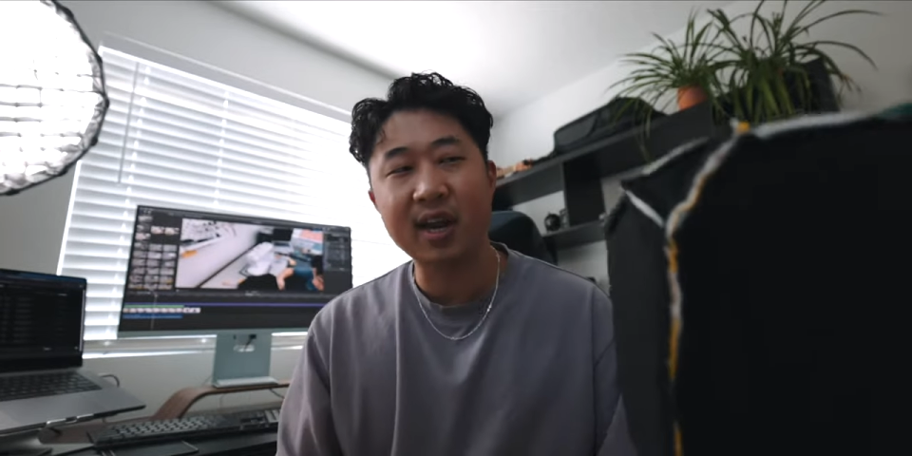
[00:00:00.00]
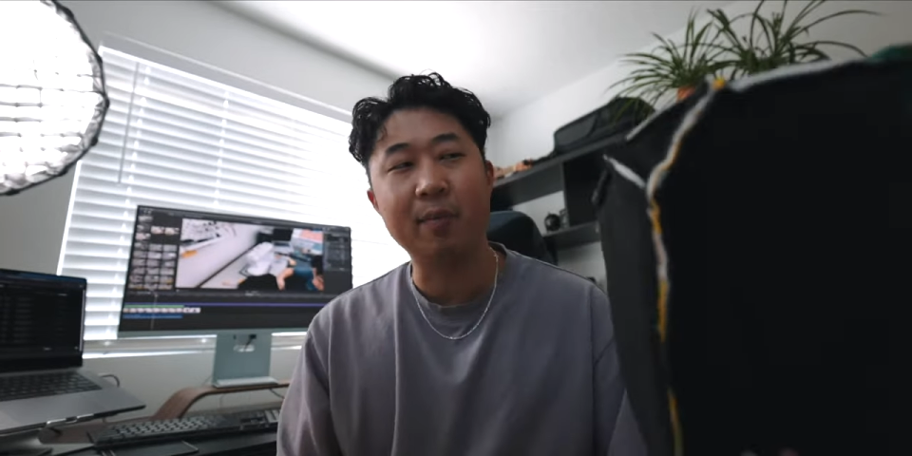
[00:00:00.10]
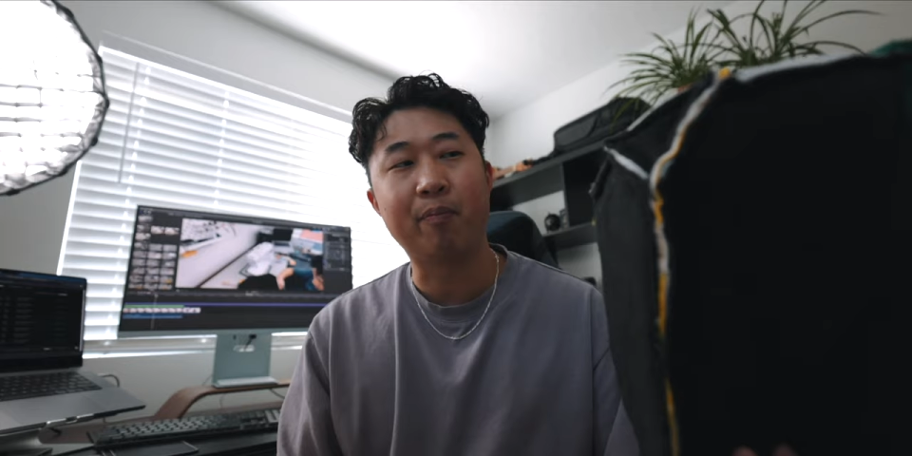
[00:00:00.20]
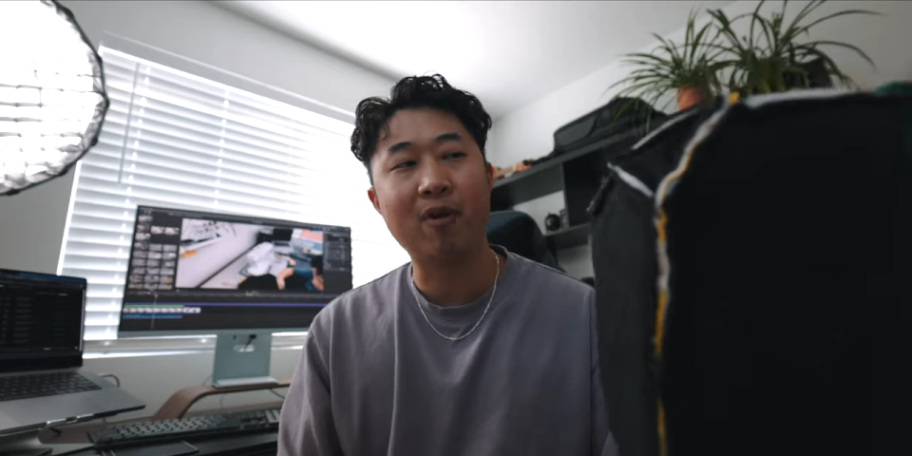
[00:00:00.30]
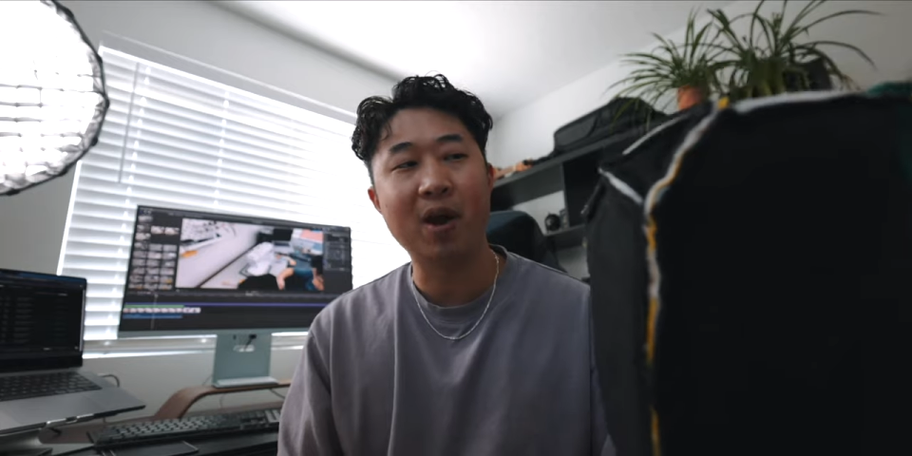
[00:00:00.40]
I
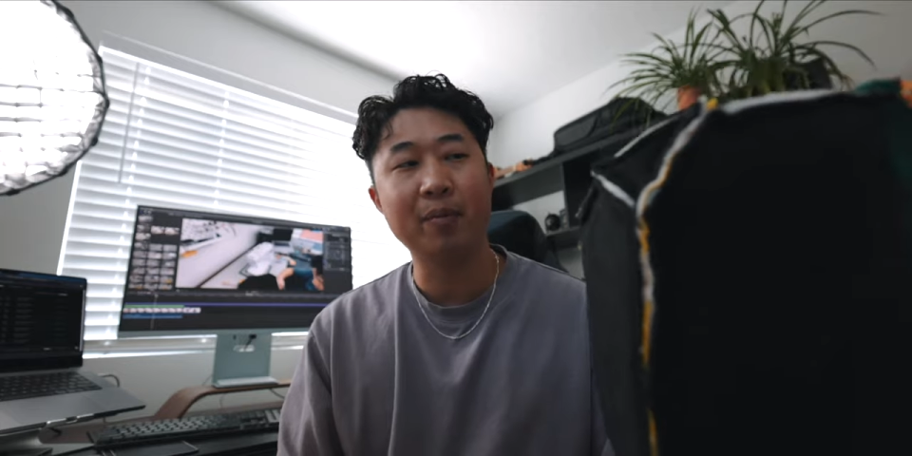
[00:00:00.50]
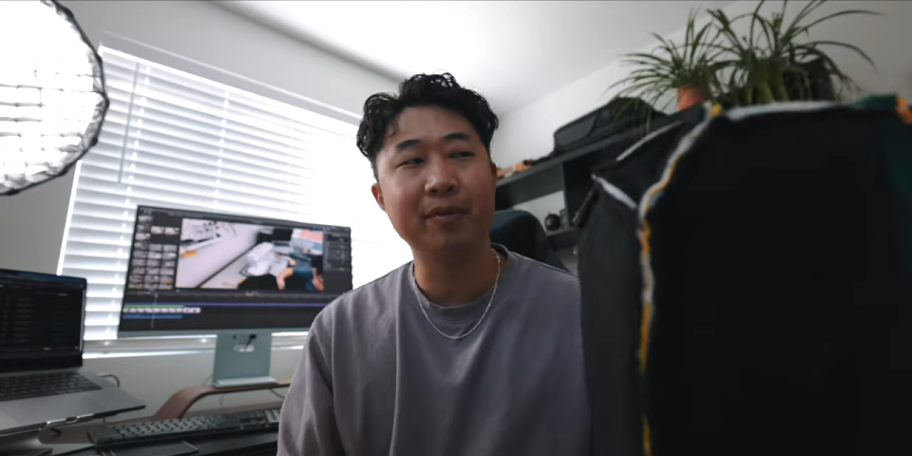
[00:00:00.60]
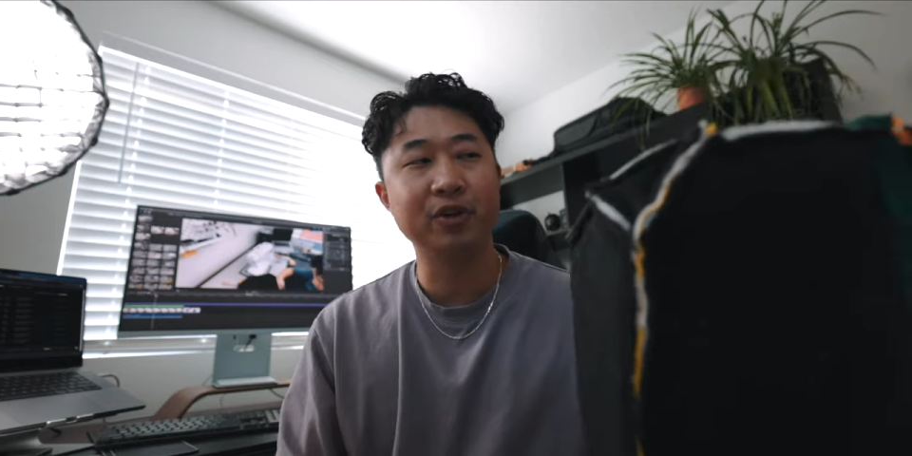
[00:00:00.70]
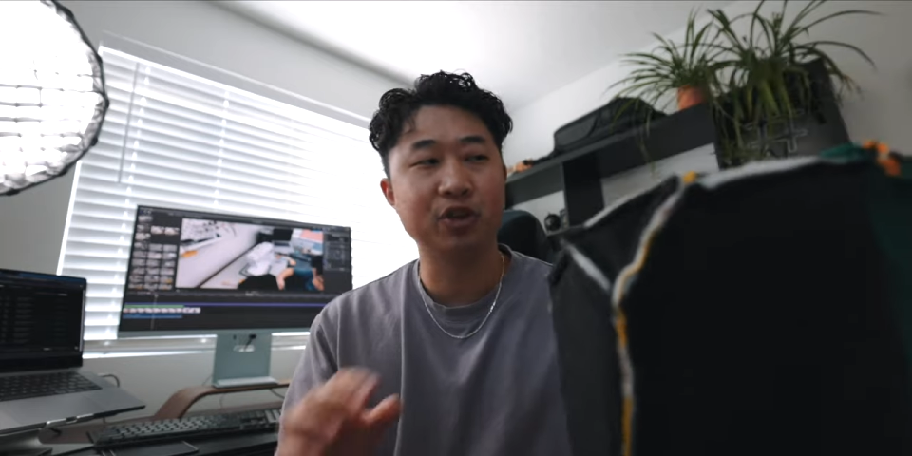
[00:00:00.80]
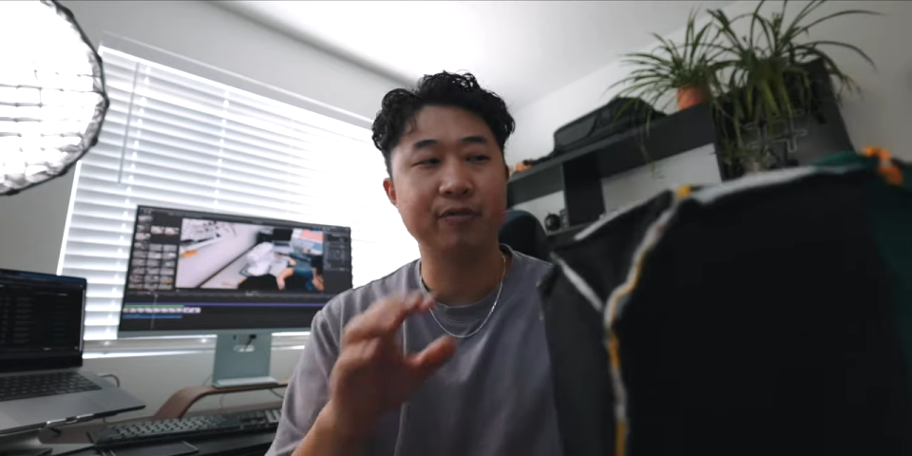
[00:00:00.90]

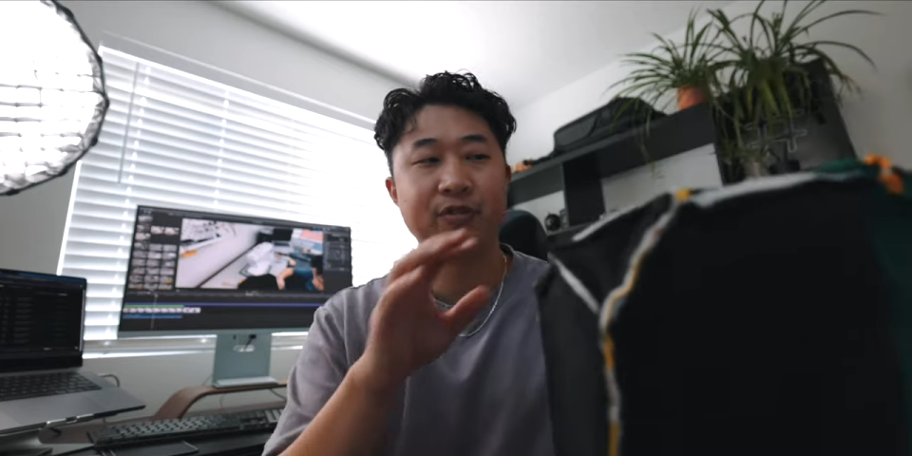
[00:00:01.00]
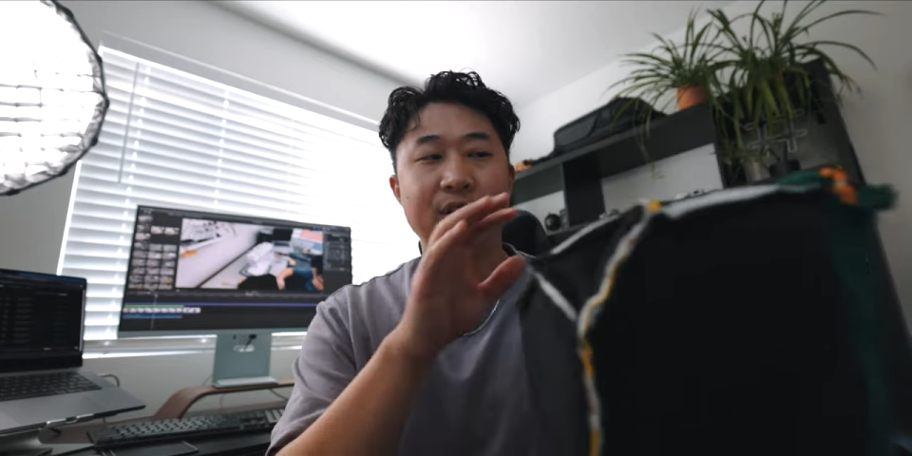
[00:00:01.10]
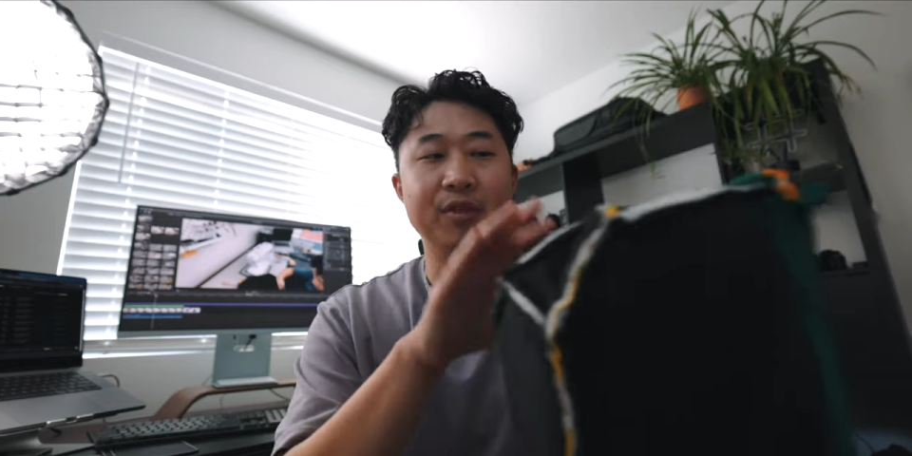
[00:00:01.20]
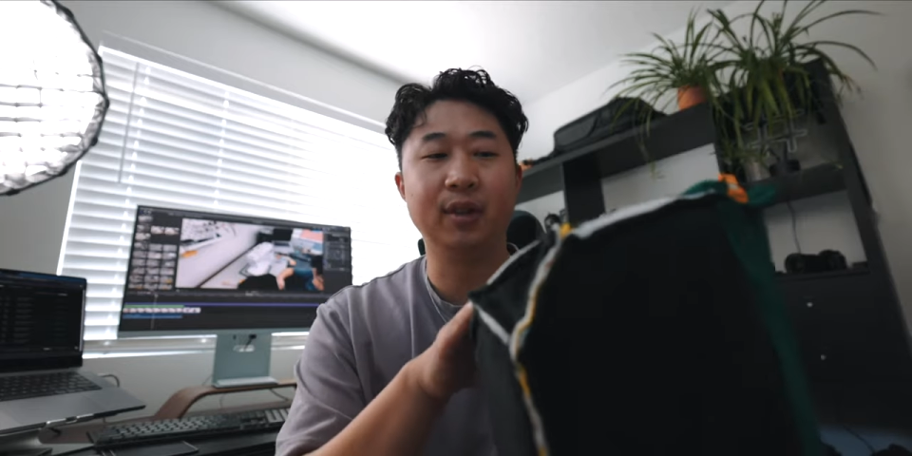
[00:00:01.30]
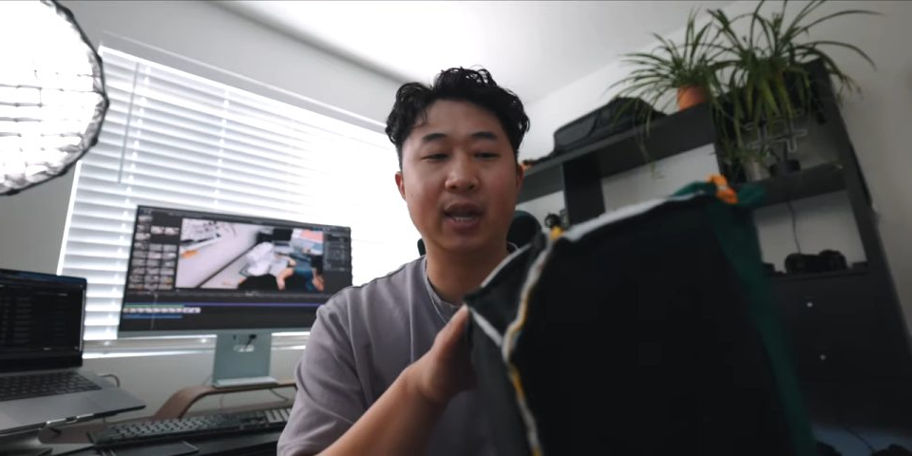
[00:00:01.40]
probably should have done the